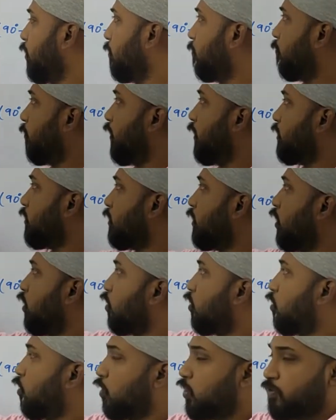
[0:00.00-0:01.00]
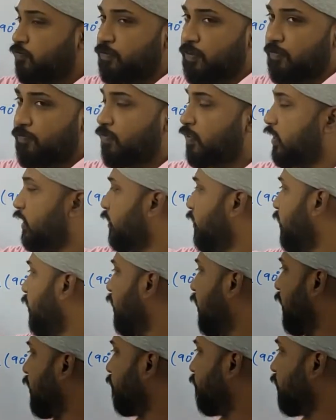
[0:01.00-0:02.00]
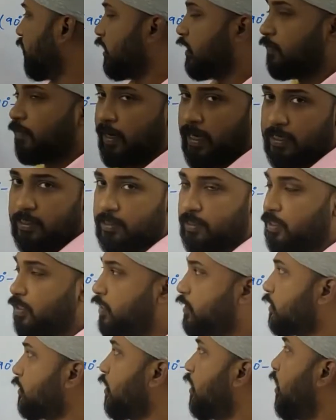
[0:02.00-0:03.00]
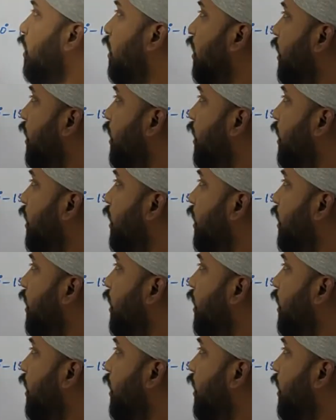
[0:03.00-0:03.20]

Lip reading: plus cos 15 I will leave as it is,